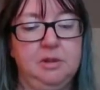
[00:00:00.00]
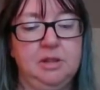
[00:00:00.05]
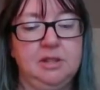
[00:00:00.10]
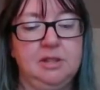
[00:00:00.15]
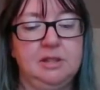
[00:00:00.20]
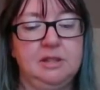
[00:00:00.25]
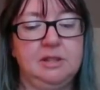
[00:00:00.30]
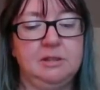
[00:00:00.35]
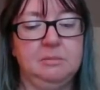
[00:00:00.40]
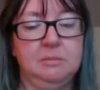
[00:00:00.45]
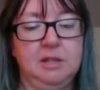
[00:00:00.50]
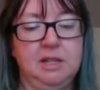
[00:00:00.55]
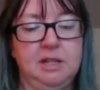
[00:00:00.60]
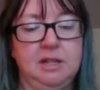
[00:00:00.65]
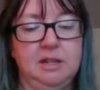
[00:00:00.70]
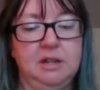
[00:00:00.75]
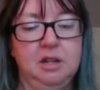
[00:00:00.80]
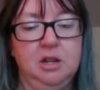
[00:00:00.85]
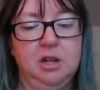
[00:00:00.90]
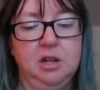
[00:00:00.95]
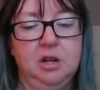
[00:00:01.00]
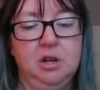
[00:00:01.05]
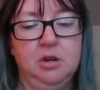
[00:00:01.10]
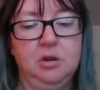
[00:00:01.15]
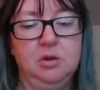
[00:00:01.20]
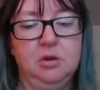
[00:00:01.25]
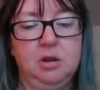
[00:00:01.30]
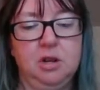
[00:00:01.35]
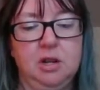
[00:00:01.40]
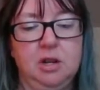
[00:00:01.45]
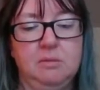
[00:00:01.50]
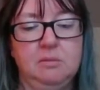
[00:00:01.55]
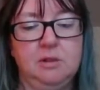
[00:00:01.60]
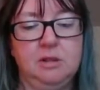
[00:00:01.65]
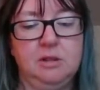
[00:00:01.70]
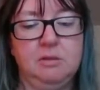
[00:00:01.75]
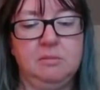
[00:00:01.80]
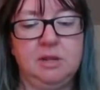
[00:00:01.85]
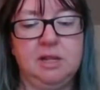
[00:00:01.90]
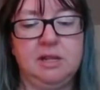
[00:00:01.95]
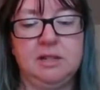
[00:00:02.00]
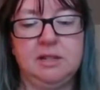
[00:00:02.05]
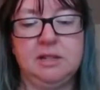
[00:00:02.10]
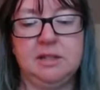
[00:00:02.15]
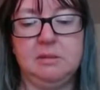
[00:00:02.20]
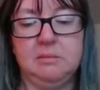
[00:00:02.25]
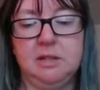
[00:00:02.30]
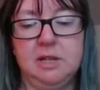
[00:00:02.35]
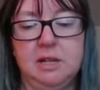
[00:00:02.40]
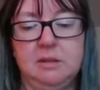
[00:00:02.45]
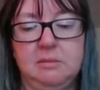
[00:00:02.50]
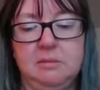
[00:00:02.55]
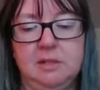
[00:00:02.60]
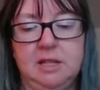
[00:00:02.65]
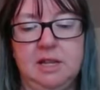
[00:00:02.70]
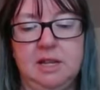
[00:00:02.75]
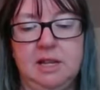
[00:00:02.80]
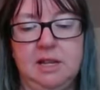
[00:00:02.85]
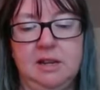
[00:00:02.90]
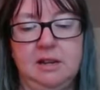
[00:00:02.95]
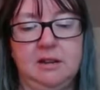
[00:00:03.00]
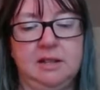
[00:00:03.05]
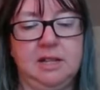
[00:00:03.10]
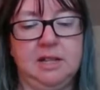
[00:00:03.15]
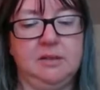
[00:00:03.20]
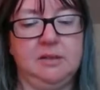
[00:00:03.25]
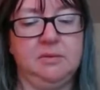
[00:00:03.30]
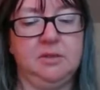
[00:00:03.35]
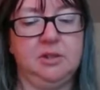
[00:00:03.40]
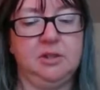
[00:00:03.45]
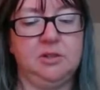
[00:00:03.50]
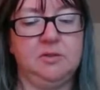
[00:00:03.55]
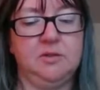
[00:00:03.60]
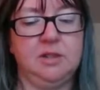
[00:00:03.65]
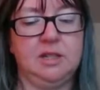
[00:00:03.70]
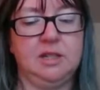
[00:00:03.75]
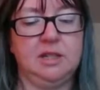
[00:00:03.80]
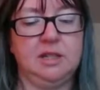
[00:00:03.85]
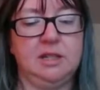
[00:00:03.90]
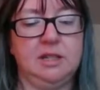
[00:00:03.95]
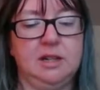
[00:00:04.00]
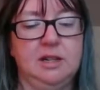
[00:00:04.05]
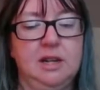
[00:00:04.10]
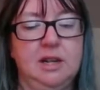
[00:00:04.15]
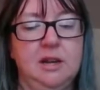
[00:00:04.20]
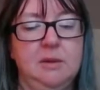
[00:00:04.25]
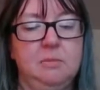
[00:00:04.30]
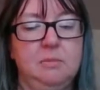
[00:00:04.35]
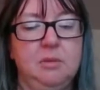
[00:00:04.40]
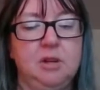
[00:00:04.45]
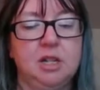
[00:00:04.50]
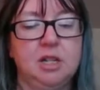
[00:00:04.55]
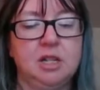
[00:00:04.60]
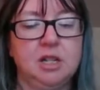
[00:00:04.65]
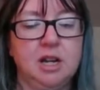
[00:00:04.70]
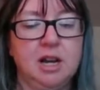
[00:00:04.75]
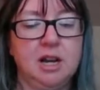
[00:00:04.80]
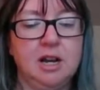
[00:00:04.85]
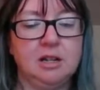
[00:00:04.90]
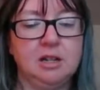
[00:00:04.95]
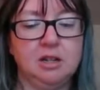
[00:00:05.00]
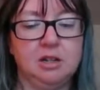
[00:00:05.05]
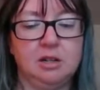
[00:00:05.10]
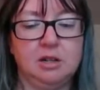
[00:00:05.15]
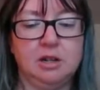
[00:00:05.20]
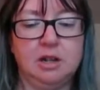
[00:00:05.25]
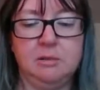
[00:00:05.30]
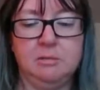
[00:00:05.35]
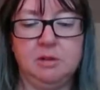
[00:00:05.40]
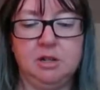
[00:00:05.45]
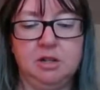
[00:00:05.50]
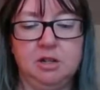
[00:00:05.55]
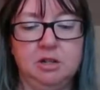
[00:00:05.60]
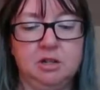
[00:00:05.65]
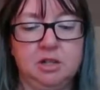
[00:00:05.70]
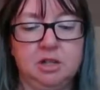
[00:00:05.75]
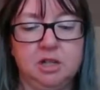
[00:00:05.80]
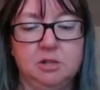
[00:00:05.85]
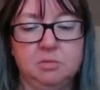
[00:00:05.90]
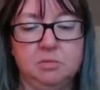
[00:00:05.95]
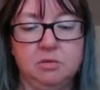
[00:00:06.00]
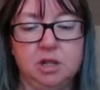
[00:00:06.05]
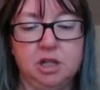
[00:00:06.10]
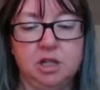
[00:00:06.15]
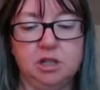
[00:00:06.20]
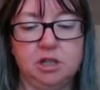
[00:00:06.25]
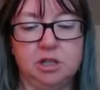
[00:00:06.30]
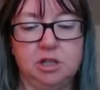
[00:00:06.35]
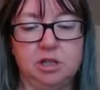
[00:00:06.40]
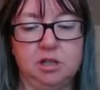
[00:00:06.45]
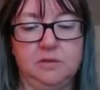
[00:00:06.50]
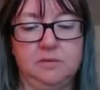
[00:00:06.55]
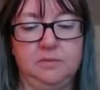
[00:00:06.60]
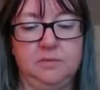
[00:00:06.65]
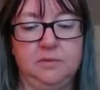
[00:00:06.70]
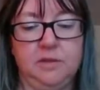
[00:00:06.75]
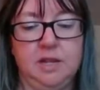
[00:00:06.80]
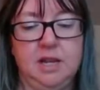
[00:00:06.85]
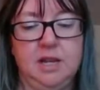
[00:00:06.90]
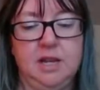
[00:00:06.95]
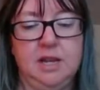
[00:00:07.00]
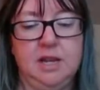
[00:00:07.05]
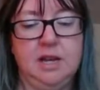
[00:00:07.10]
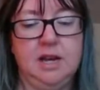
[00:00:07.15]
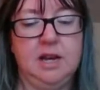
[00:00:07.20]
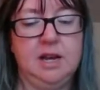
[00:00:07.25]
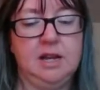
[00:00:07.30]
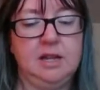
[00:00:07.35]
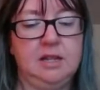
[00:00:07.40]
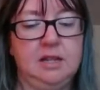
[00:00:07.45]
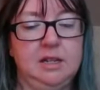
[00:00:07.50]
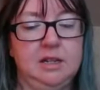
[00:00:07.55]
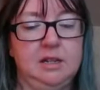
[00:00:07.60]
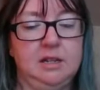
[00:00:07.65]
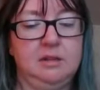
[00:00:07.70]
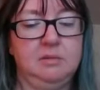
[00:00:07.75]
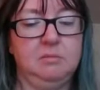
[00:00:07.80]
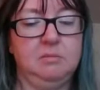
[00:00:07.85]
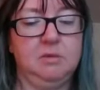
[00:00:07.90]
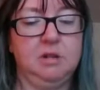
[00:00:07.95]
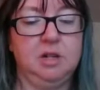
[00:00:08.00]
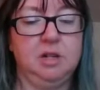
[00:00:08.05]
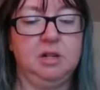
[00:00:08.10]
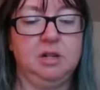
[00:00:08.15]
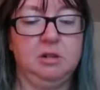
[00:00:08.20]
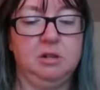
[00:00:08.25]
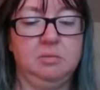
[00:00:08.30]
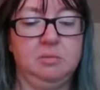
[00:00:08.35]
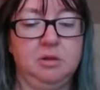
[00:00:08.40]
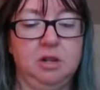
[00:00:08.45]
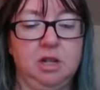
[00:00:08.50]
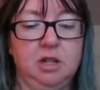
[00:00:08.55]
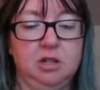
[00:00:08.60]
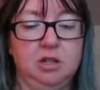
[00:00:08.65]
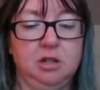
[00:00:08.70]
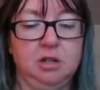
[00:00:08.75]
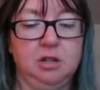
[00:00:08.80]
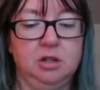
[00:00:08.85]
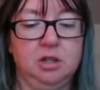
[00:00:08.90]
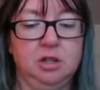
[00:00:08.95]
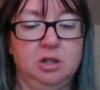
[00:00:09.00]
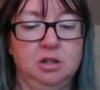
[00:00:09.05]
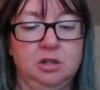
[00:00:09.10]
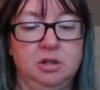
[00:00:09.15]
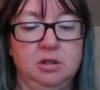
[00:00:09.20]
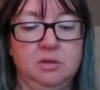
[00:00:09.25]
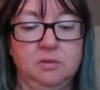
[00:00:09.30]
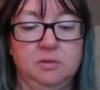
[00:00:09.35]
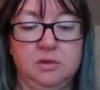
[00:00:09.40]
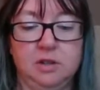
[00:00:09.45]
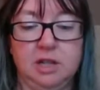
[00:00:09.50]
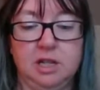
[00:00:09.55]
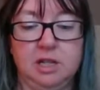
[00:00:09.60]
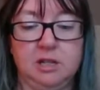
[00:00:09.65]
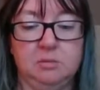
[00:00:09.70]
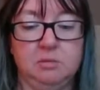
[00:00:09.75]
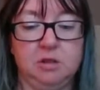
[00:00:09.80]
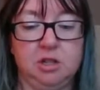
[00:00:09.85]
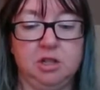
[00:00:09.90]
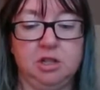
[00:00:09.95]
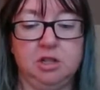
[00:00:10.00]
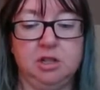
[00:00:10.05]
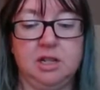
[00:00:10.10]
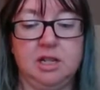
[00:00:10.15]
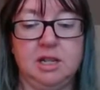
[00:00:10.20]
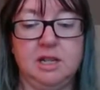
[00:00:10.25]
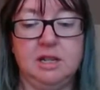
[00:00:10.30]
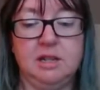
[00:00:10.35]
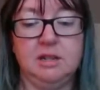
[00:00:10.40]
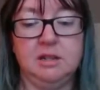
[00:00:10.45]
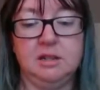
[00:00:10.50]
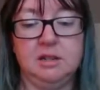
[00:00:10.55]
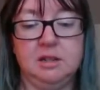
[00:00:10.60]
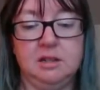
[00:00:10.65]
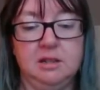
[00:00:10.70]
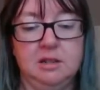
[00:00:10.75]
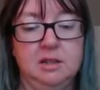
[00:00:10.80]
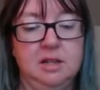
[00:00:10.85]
Businessmen who come to me sometimes say on that first visit, "But doctor, I'm under such pressure." I tell them, under pressure, you don't forget to brush your teeth.